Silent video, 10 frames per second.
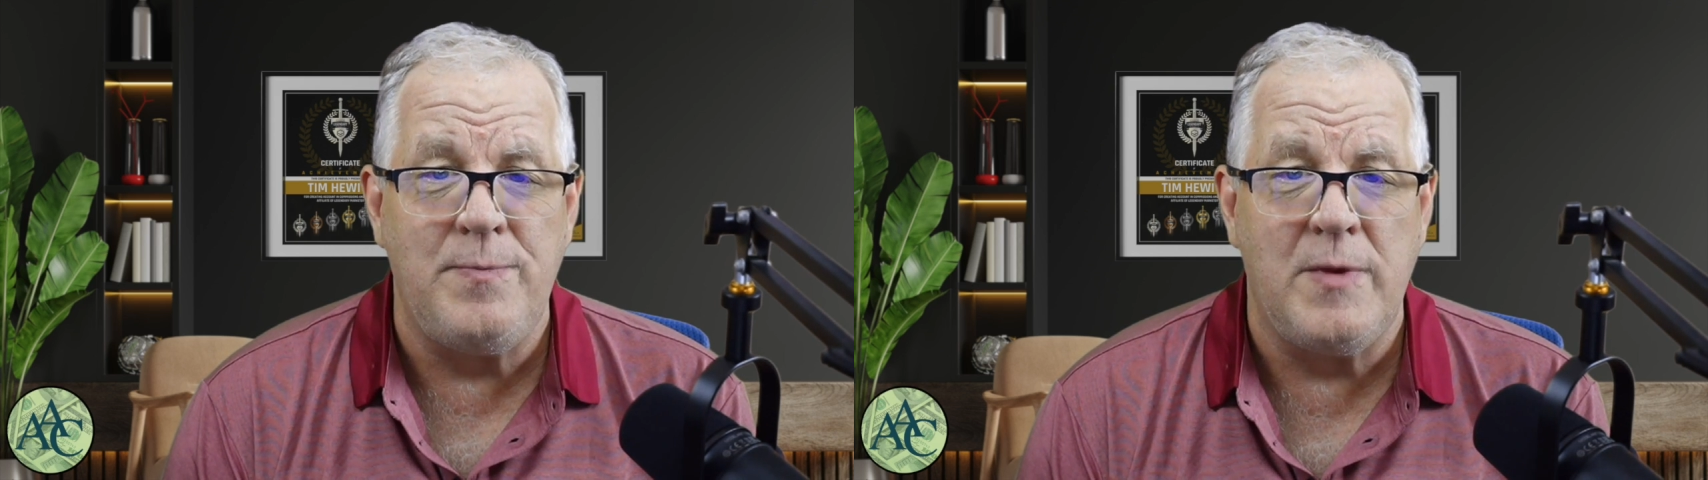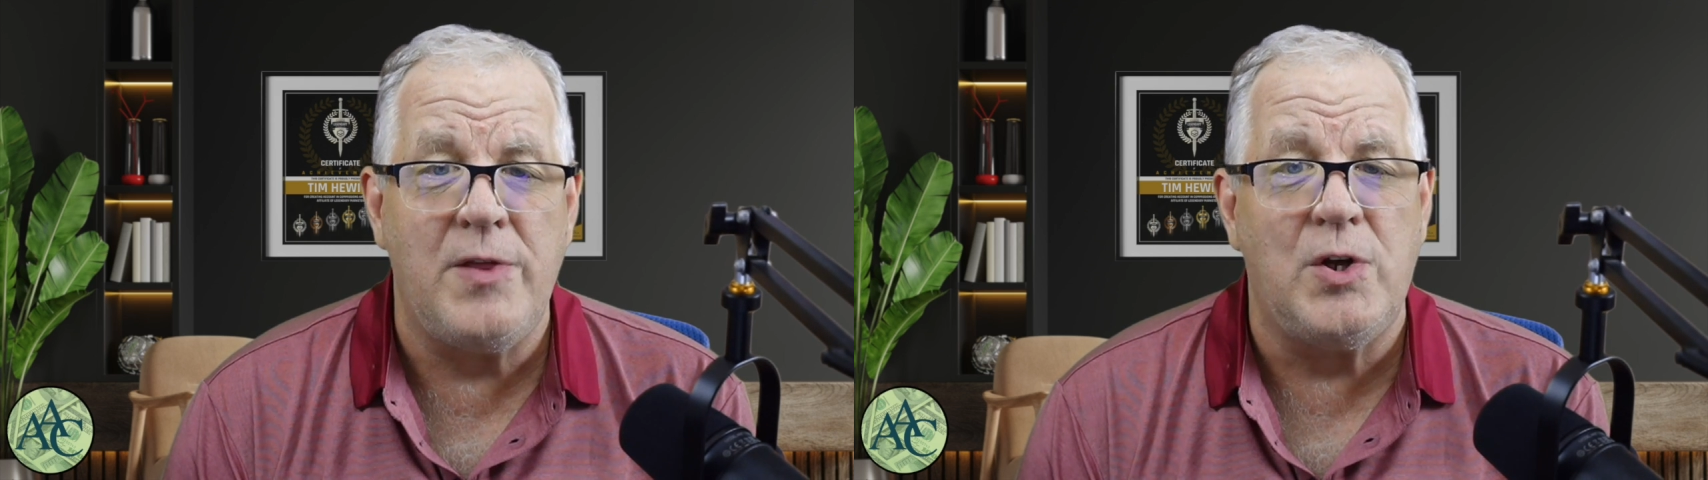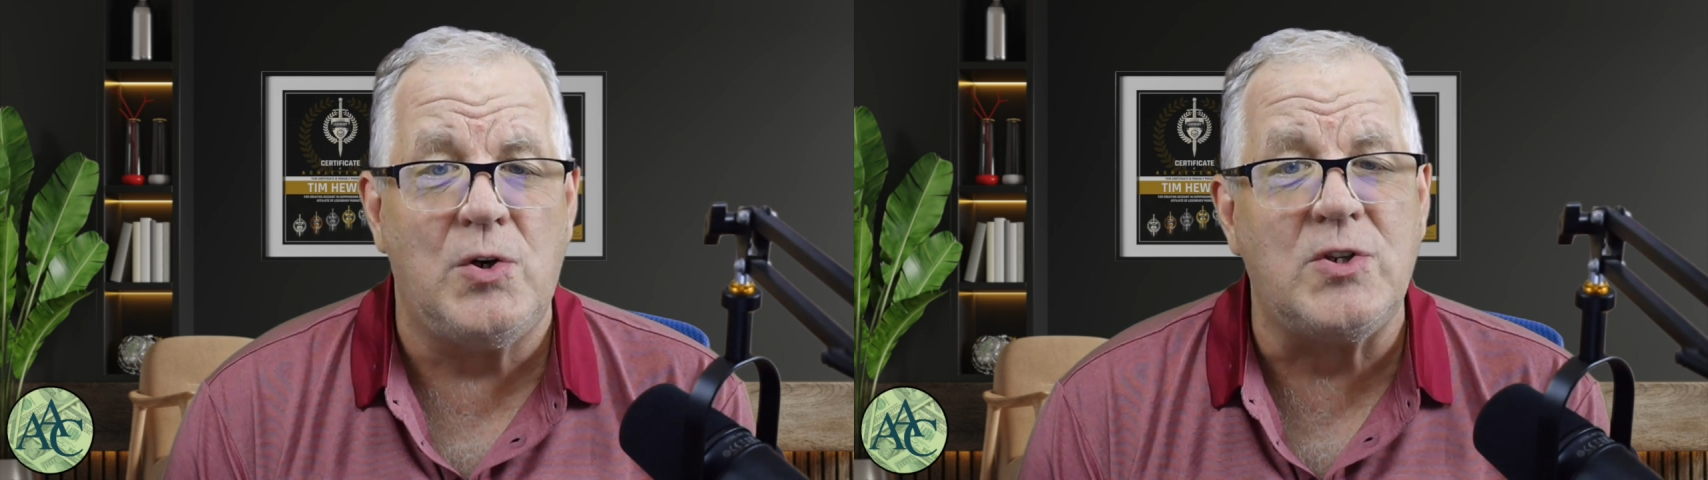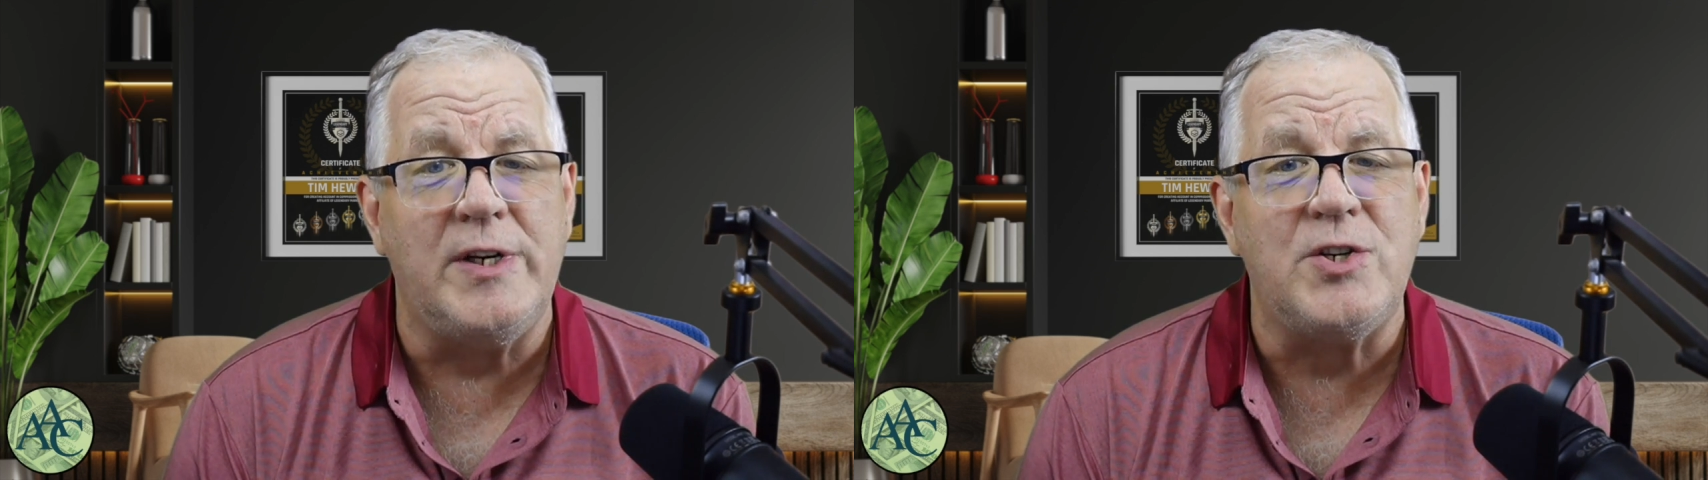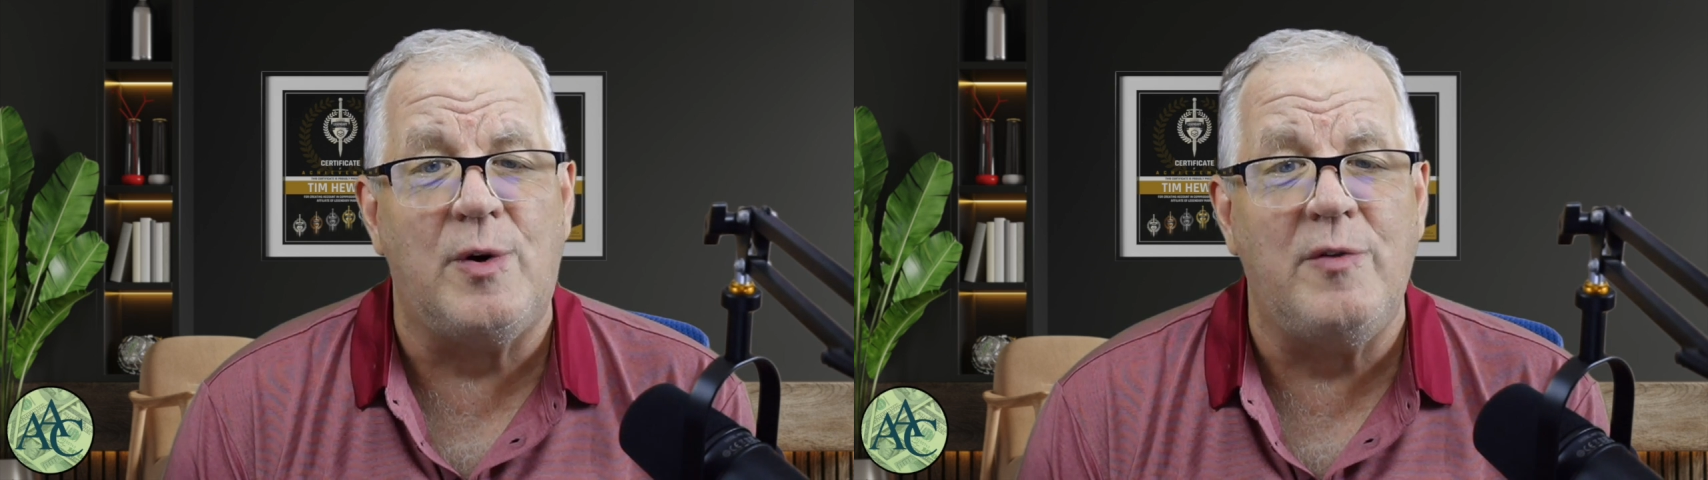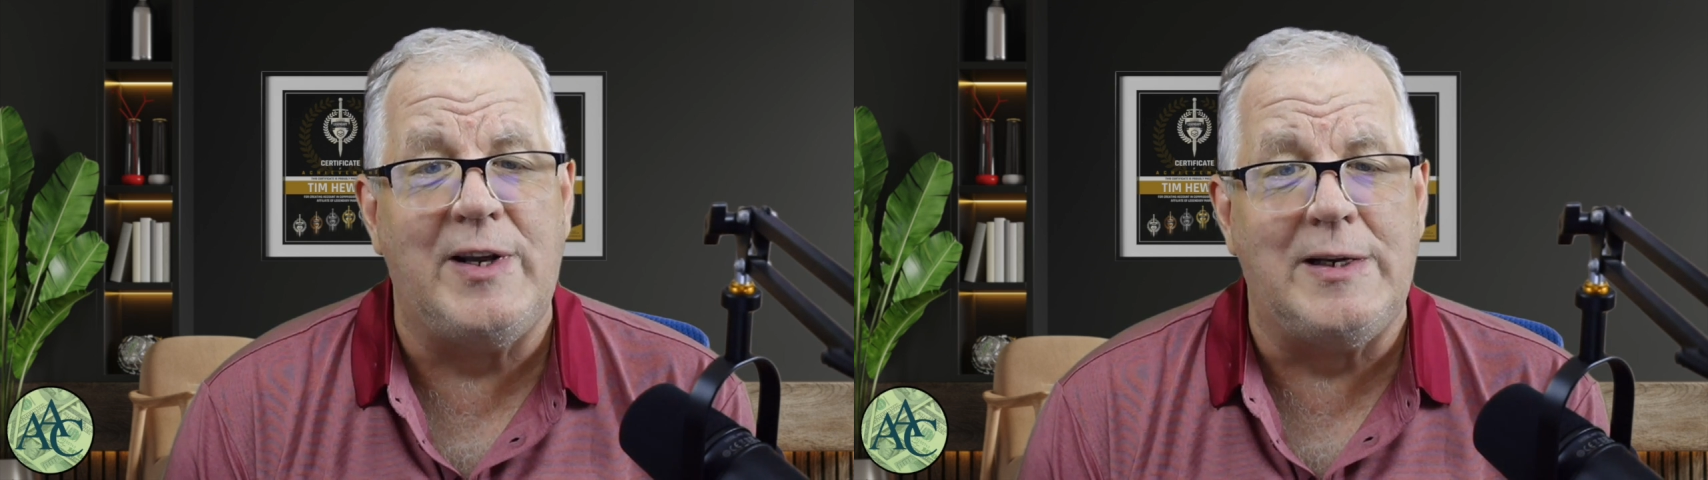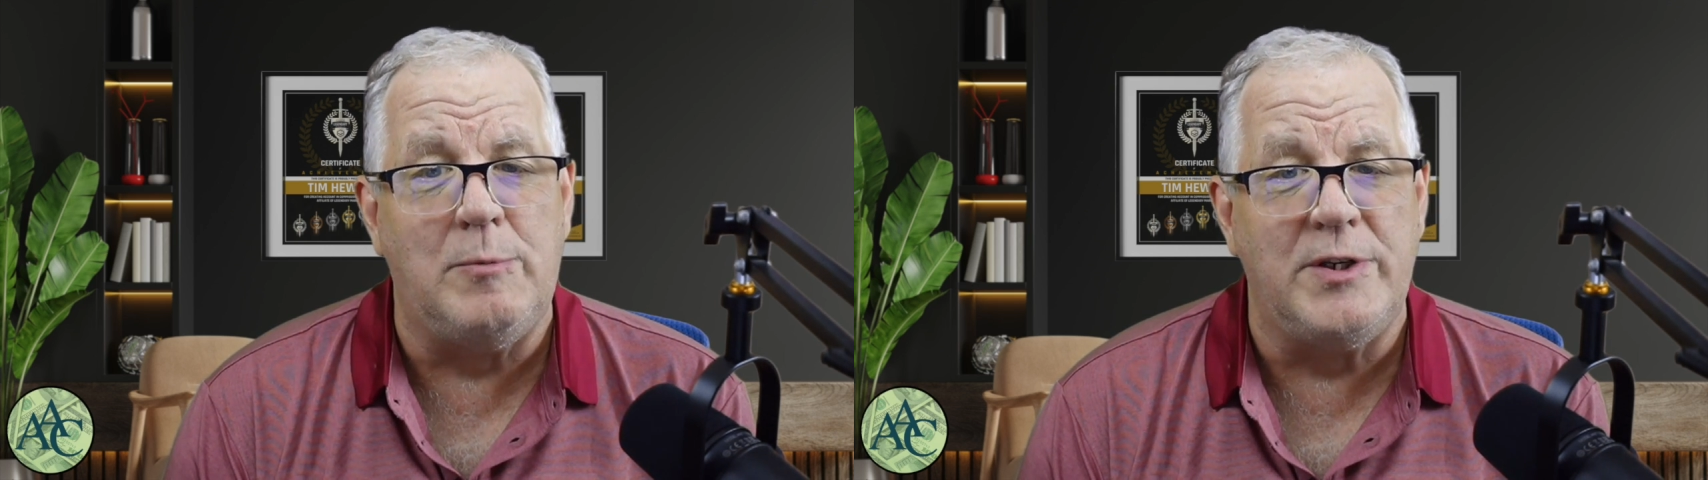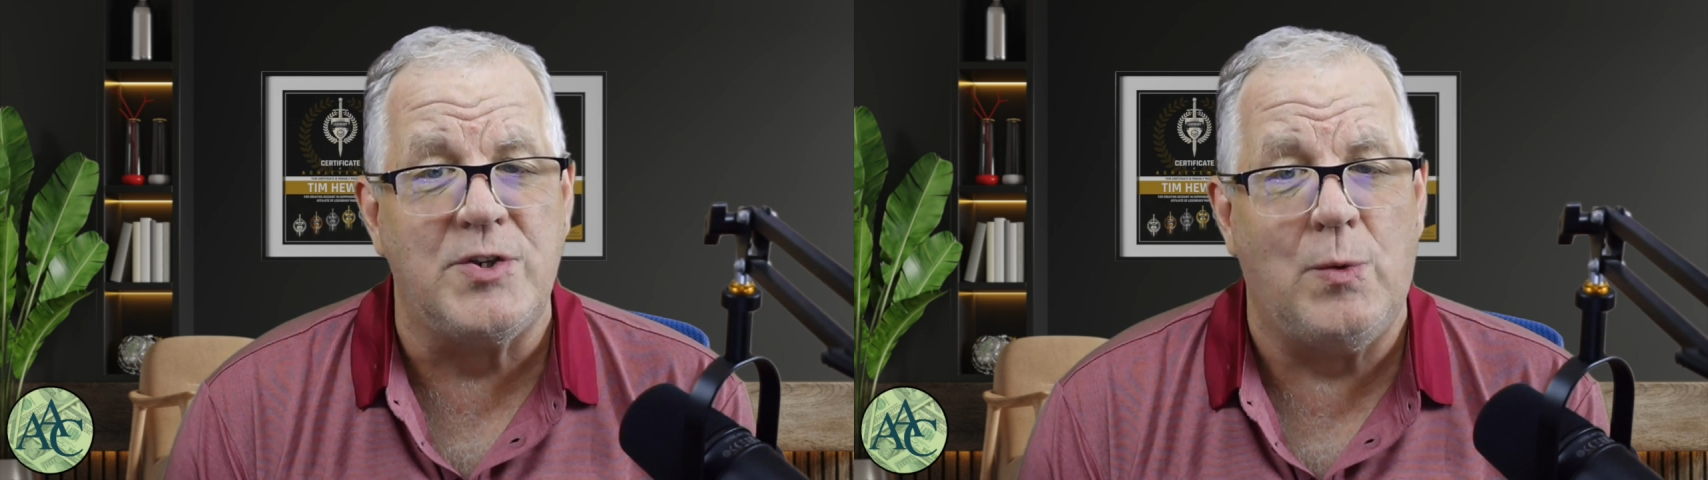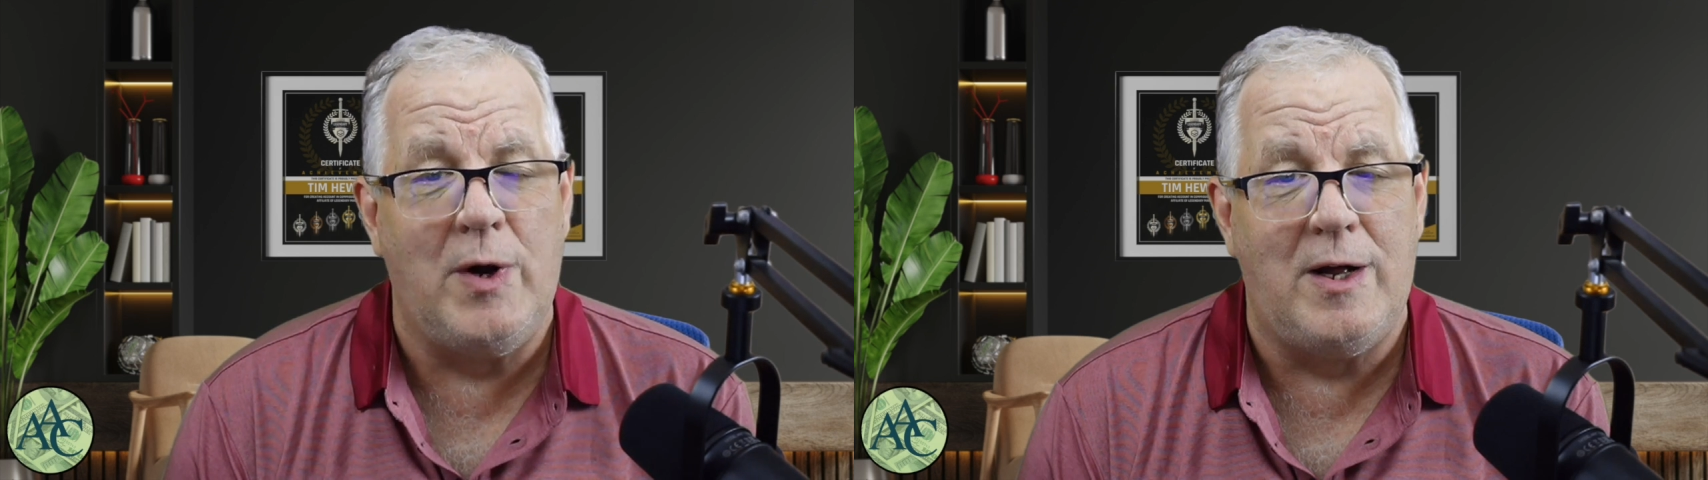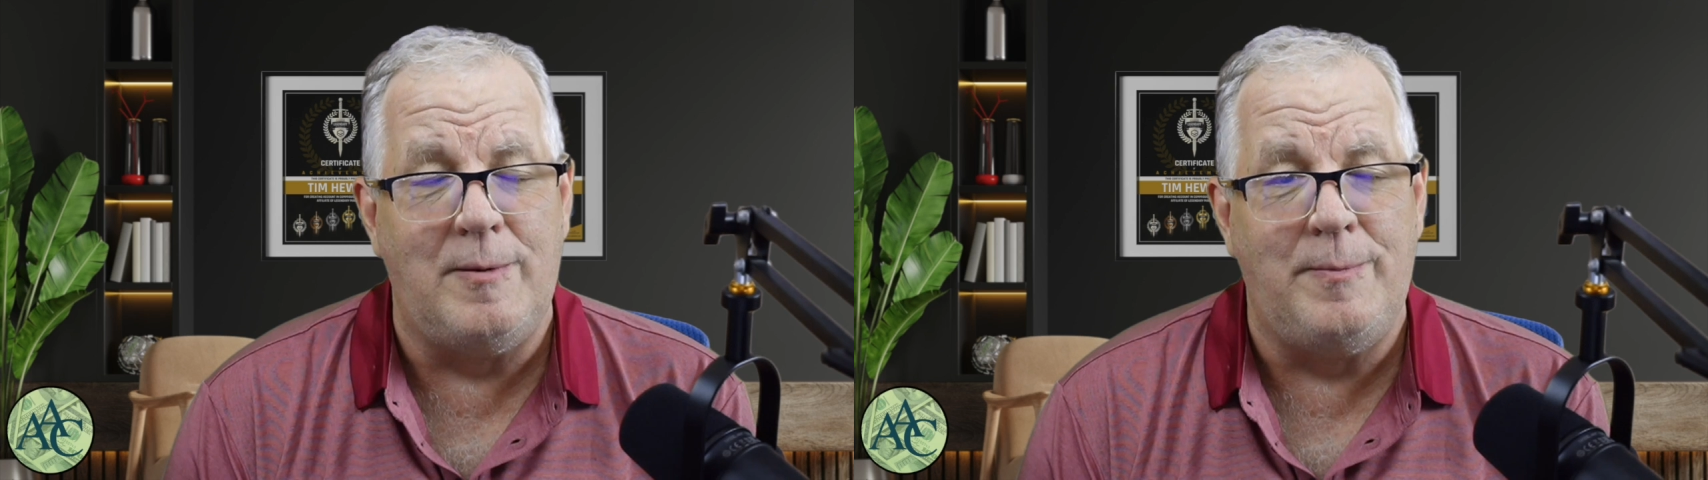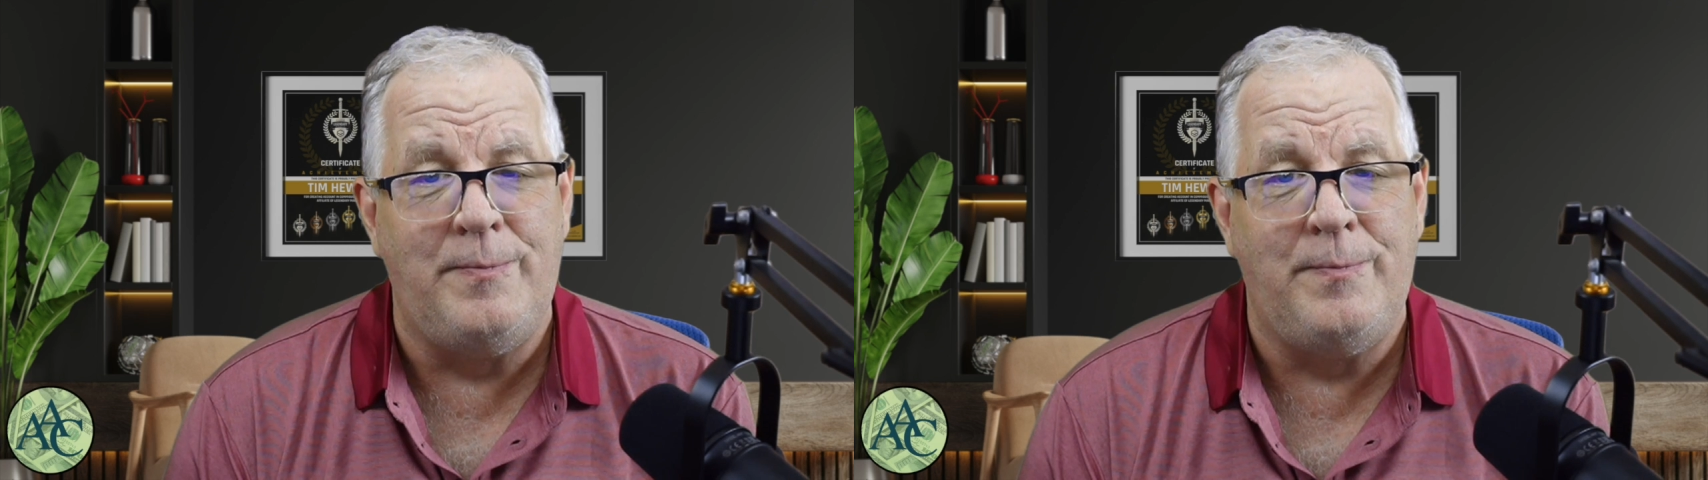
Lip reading: and those links are available as well.